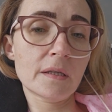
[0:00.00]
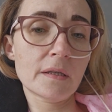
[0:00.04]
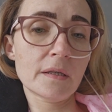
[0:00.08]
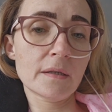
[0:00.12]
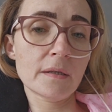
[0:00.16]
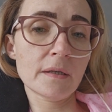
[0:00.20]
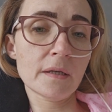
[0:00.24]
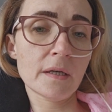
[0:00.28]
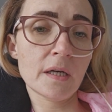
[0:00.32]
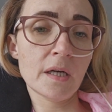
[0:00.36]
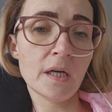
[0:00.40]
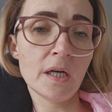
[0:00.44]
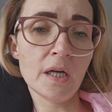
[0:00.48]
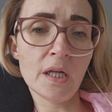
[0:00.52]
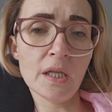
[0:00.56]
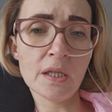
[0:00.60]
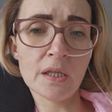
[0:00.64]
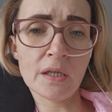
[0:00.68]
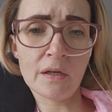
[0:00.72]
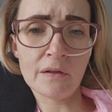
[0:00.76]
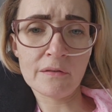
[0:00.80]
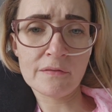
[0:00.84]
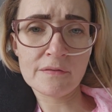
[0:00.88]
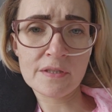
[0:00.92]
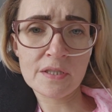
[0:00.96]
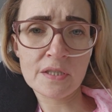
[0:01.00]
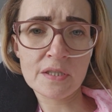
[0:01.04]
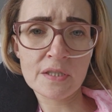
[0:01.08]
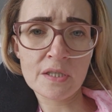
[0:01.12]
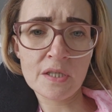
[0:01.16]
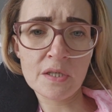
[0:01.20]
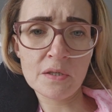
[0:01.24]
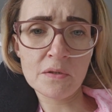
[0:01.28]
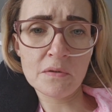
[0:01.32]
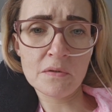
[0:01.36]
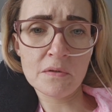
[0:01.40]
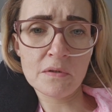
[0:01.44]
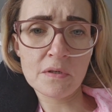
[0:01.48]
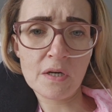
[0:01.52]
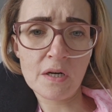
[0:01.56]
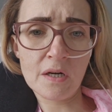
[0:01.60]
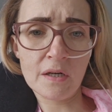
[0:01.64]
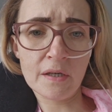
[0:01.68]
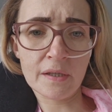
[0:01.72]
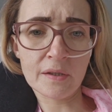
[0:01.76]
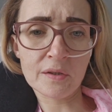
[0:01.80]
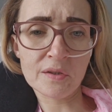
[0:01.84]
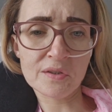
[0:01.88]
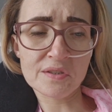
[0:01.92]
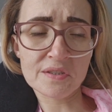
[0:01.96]
early afternoon I got
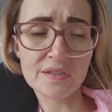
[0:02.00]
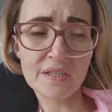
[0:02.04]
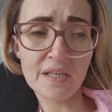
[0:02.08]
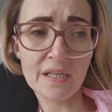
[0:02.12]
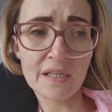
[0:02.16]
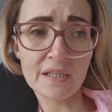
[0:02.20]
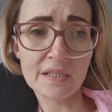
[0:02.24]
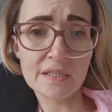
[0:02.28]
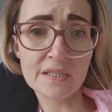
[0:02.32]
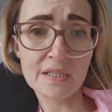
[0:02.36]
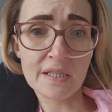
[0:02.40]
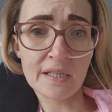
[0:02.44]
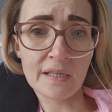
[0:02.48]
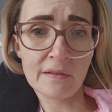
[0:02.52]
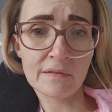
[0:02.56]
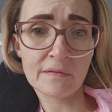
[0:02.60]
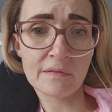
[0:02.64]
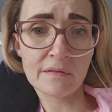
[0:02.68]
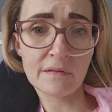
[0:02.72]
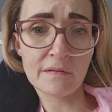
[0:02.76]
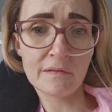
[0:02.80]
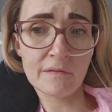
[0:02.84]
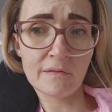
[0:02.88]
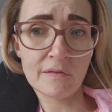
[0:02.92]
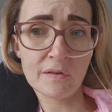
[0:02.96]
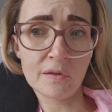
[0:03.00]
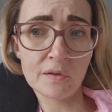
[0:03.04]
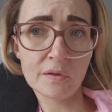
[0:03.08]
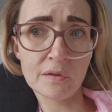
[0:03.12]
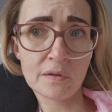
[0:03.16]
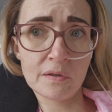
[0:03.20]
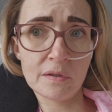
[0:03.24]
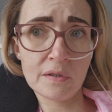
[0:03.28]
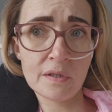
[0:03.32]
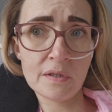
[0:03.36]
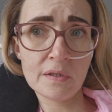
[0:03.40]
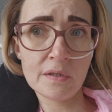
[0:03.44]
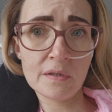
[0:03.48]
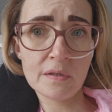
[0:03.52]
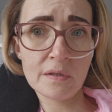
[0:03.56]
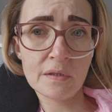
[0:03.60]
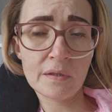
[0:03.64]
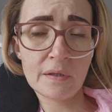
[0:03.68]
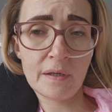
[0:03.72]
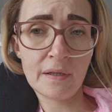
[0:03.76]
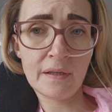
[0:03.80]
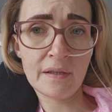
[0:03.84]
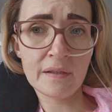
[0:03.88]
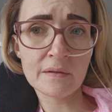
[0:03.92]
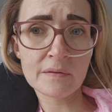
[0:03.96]
taken down for, I think it
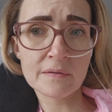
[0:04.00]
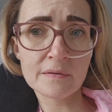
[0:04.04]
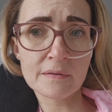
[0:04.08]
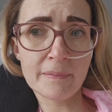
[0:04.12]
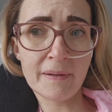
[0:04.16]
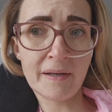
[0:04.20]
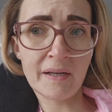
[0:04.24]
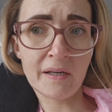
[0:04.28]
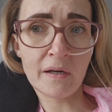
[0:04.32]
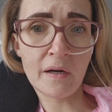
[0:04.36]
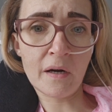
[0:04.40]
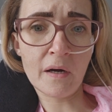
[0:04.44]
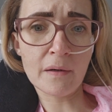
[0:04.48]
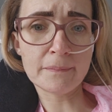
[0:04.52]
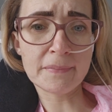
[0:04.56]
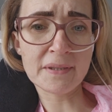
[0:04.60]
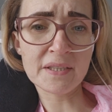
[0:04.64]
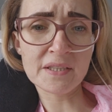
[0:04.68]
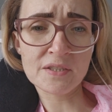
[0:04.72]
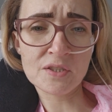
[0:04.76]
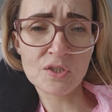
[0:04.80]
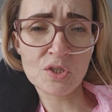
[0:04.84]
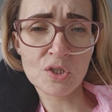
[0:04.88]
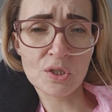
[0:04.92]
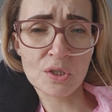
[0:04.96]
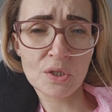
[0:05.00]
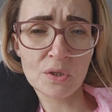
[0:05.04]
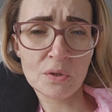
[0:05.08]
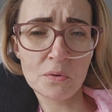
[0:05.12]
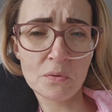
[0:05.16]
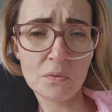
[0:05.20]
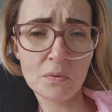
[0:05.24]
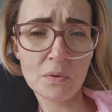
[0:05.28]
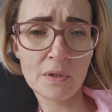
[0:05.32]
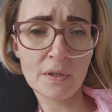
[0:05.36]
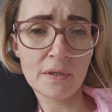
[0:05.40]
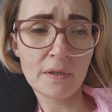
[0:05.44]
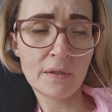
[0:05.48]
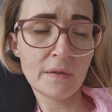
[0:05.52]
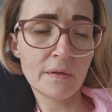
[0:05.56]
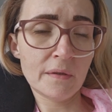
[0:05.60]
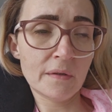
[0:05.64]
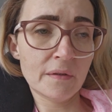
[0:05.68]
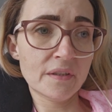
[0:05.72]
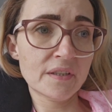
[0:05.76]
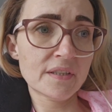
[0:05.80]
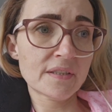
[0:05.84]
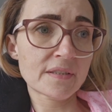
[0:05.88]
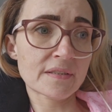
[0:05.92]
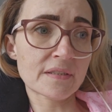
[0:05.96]
was about half past two
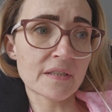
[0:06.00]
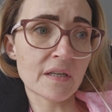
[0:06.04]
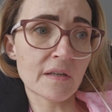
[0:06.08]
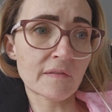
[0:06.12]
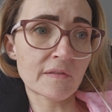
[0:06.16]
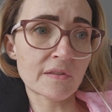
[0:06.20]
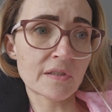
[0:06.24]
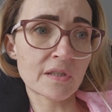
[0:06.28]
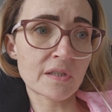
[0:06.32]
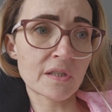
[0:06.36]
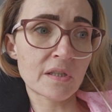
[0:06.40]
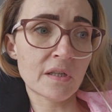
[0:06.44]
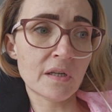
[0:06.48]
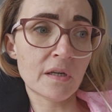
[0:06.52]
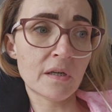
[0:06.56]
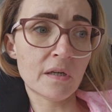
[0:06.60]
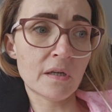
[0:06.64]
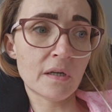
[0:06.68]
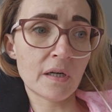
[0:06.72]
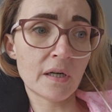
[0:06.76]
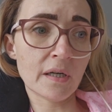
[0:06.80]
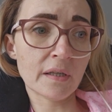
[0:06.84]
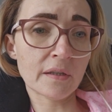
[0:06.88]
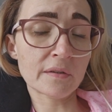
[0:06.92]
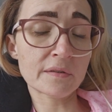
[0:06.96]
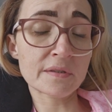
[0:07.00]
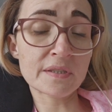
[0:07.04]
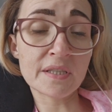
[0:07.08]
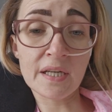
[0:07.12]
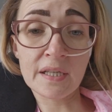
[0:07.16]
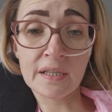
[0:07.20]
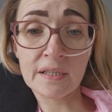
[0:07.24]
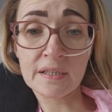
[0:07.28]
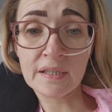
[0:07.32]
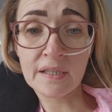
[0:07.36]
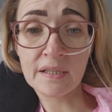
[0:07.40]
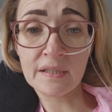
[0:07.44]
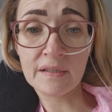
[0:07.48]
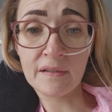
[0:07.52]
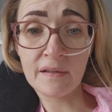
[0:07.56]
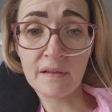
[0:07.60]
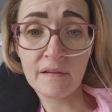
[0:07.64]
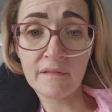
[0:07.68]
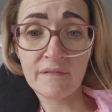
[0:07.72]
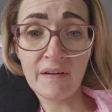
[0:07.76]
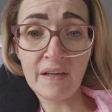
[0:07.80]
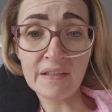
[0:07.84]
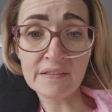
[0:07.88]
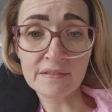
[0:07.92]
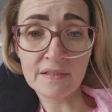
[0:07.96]
yesterday afternoon I got taken down to the
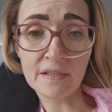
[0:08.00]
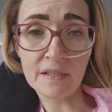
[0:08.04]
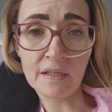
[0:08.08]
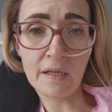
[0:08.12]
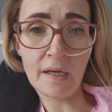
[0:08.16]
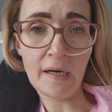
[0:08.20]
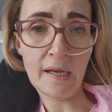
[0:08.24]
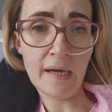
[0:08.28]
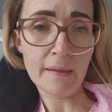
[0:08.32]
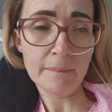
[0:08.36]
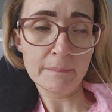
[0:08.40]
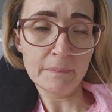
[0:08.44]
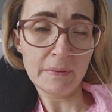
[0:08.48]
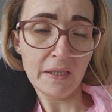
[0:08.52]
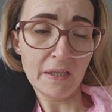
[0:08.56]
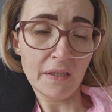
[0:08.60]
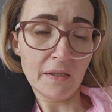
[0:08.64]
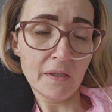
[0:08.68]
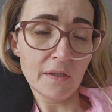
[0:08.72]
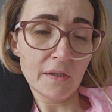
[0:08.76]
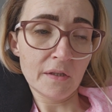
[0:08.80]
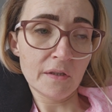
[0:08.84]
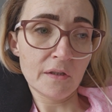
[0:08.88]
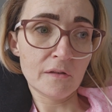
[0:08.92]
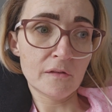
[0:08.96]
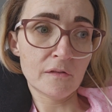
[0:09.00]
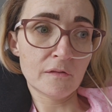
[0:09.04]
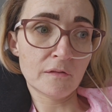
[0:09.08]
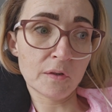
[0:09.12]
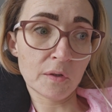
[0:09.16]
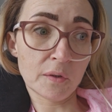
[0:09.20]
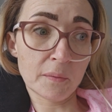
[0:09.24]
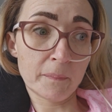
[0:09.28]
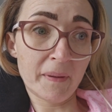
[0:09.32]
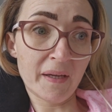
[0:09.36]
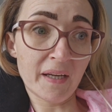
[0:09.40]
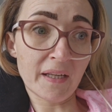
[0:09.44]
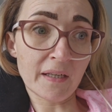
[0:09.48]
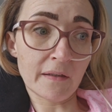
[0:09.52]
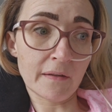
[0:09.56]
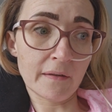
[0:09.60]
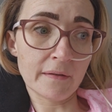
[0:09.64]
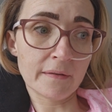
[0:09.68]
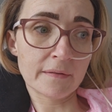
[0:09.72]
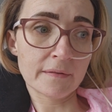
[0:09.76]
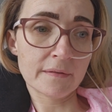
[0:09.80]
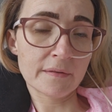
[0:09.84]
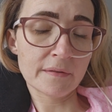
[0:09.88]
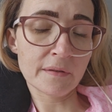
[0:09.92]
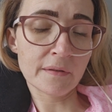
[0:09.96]
vascular lab for the PICC line. So I was
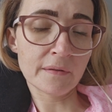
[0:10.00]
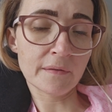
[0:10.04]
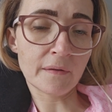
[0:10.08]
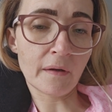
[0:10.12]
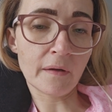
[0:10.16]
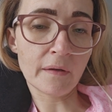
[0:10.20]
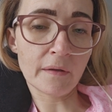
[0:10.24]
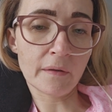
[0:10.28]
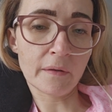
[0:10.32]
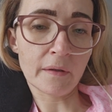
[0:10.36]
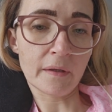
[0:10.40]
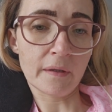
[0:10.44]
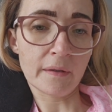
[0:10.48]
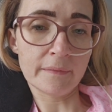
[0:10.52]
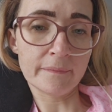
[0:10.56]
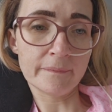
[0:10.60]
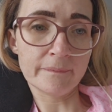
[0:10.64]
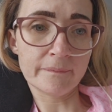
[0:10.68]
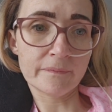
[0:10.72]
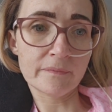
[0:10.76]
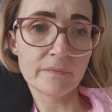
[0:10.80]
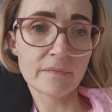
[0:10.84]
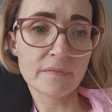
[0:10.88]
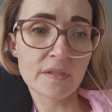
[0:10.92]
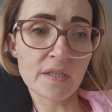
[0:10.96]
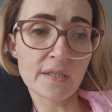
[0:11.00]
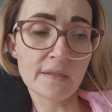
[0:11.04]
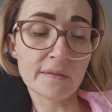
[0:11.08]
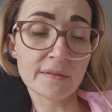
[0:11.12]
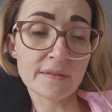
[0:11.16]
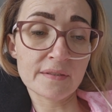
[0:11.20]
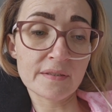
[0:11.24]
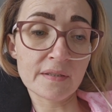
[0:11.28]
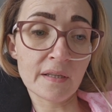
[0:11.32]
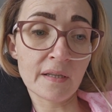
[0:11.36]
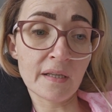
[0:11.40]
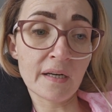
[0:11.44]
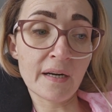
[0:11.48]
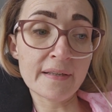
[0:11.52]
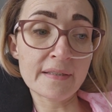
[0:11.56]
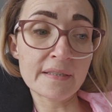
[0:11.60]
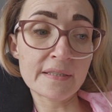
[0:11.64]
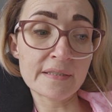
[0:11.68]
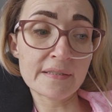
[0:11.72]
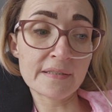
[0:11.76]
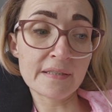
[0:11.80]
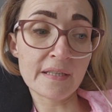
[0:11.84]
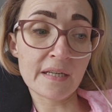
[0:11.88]
like, okay, so the lady said,